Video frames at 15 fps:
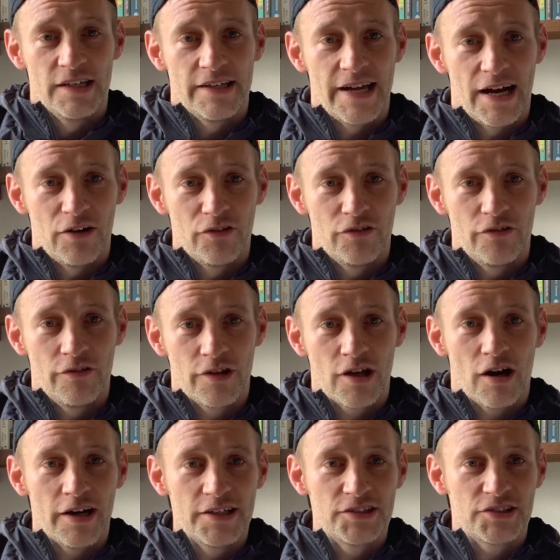Now, the
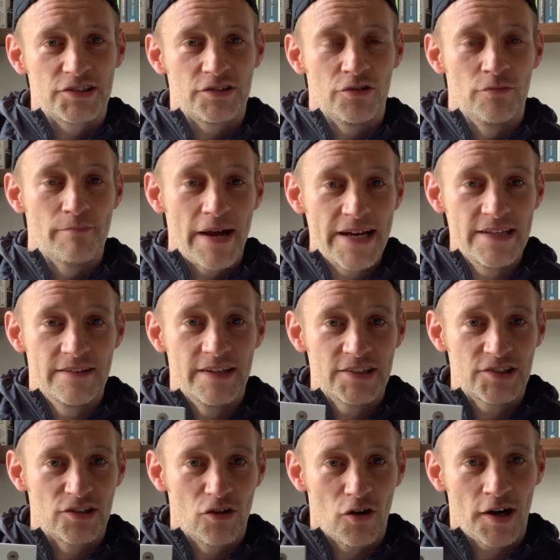guys who made
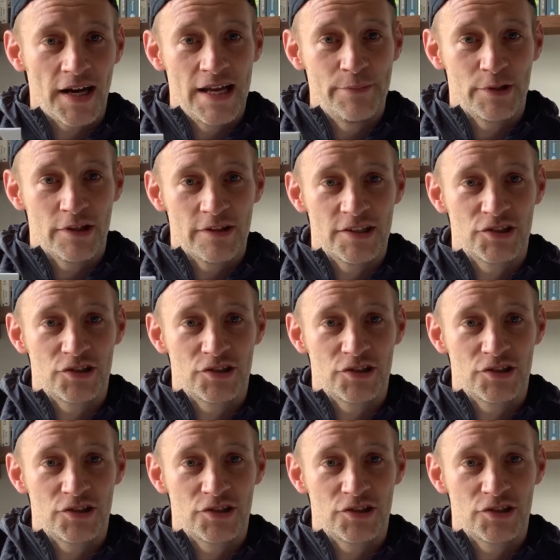this are not claiming that